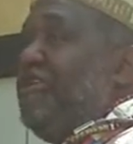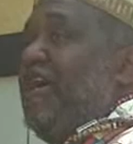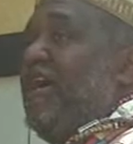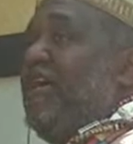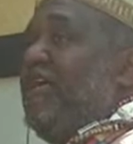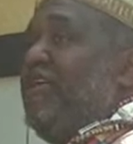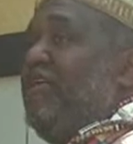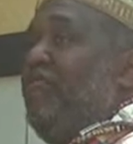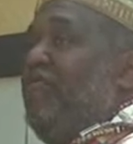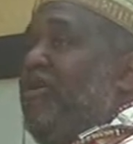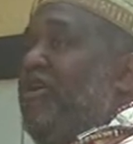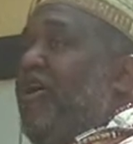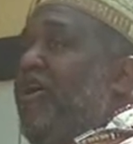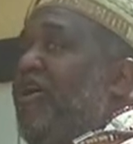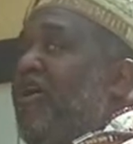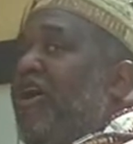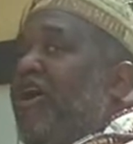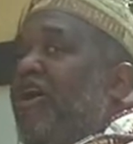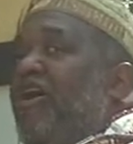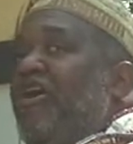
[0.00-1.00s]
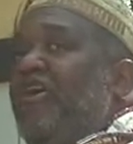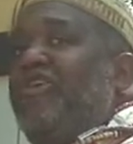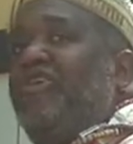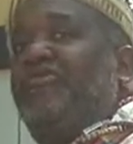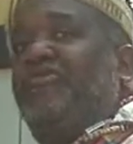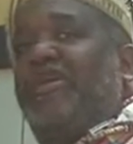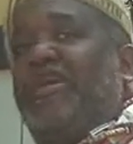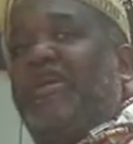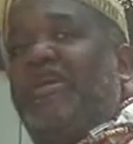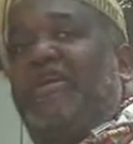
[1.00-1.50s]
that we are all
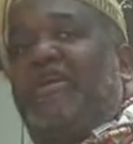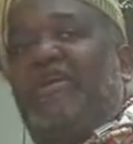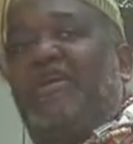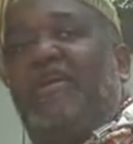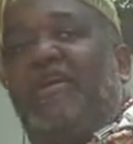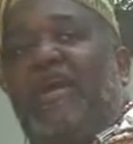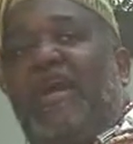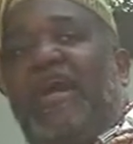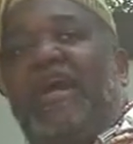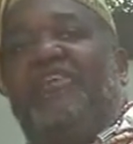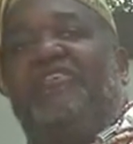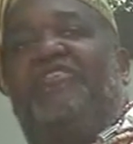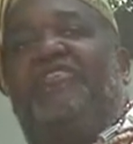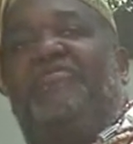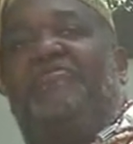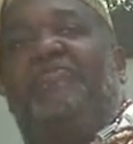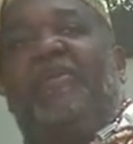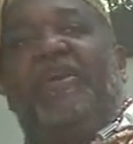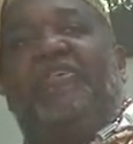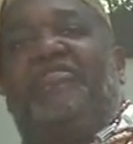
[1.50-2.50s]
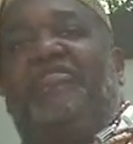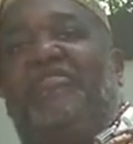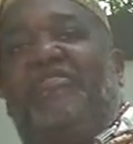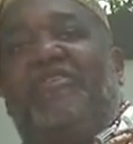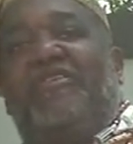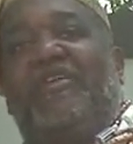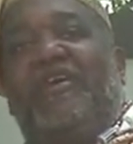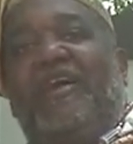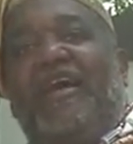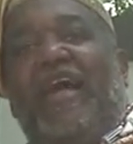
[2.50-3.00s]
unique and special
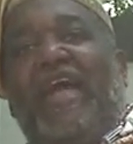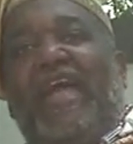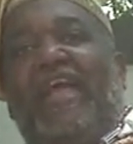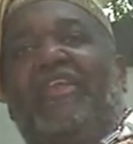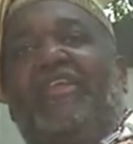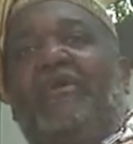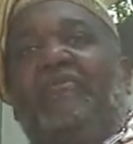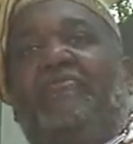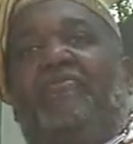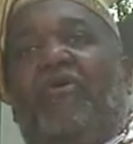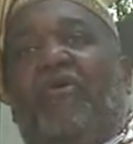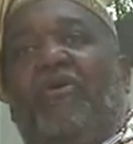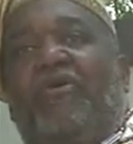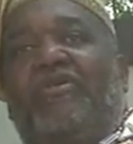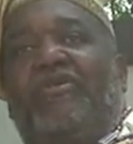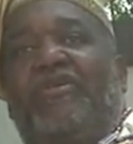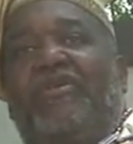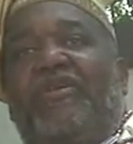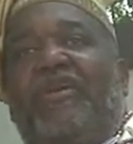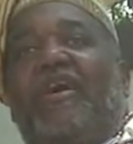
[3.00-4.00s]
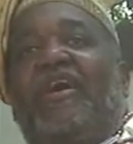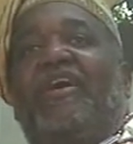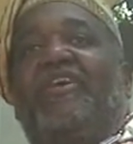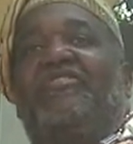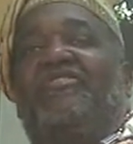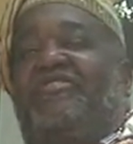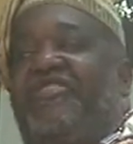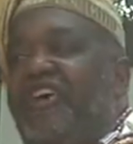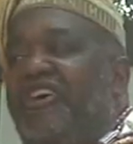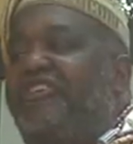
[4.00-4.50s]
and important
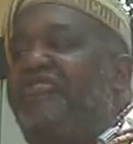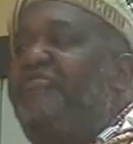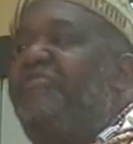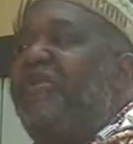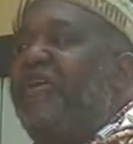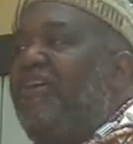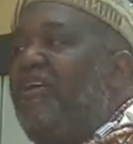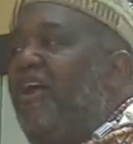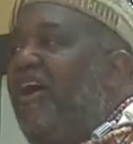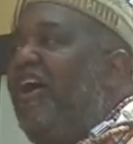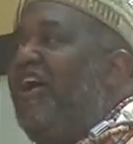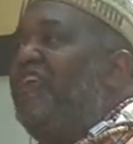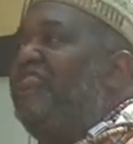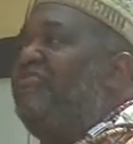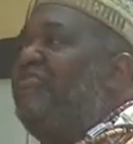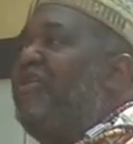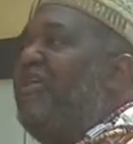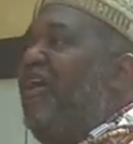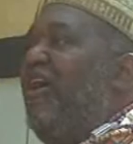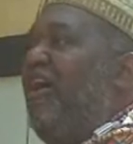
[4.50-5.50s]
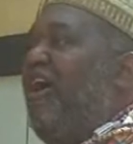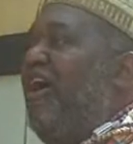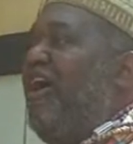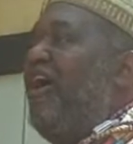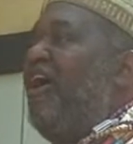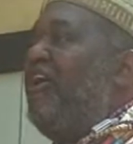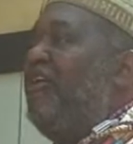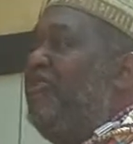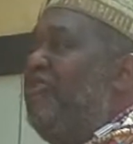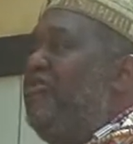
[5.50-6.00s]
just because we
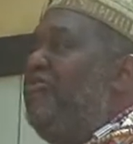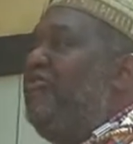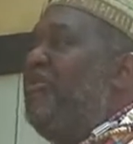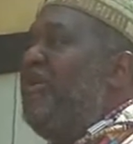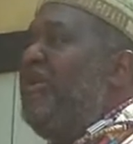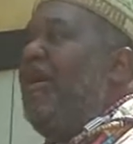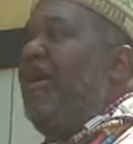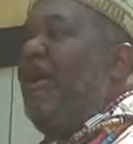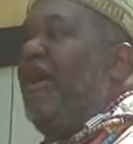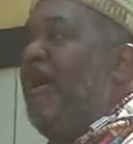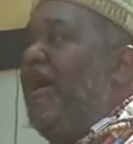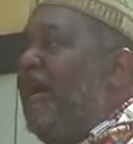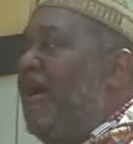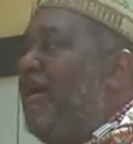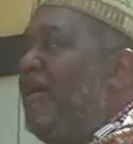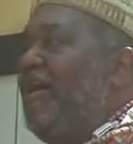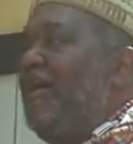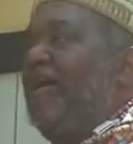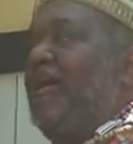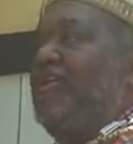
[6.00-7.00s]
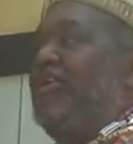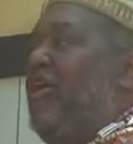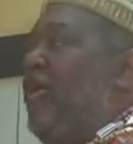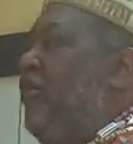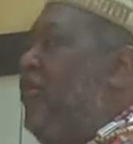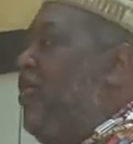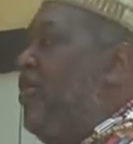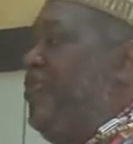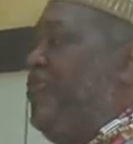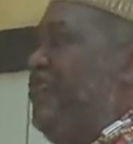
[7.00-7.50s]
are who we are.
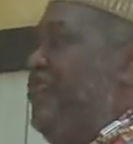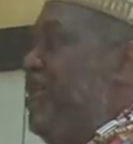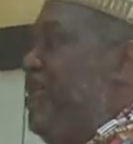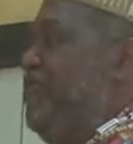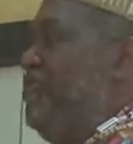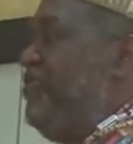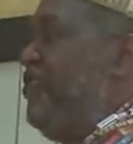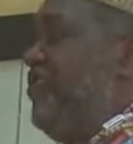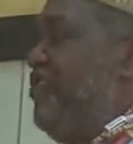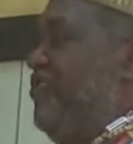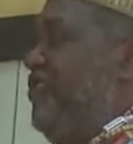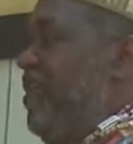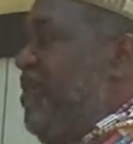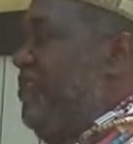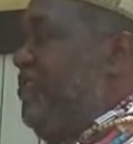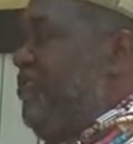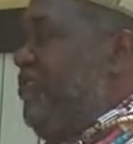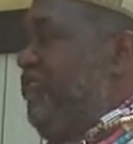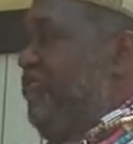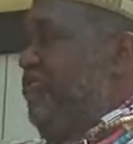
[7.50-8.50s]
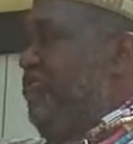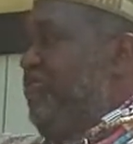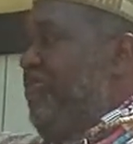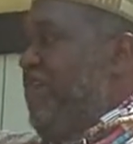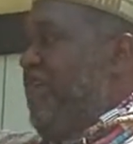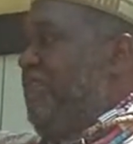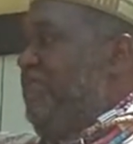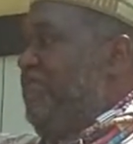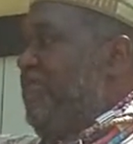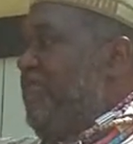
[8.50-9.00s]
No one dreams the dreams you
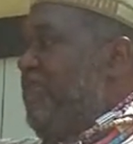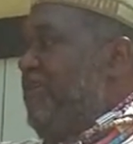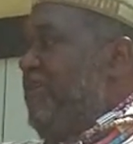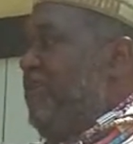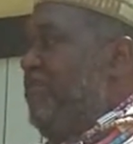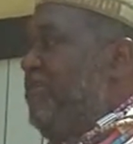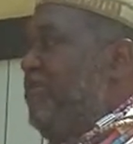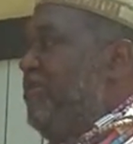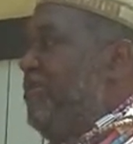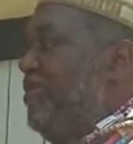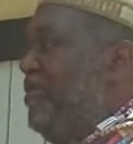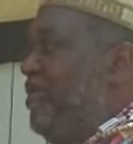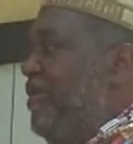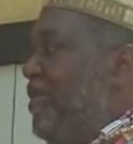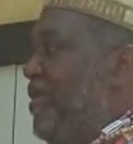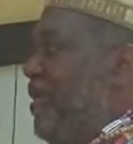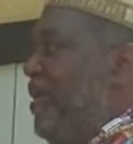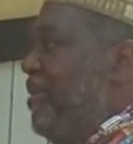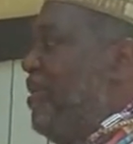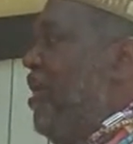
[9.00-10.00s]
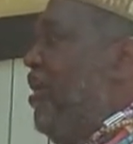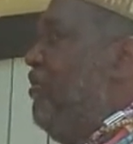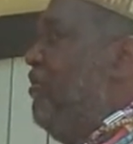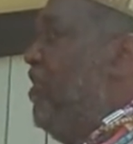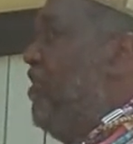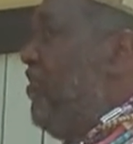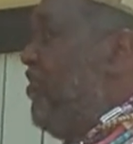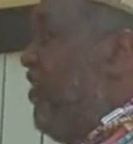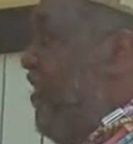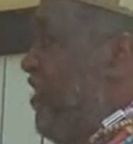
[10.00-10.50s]
dream but you. No
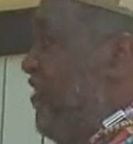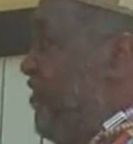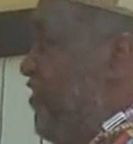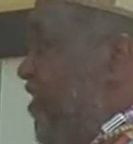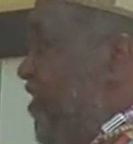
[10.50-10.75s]
one thinks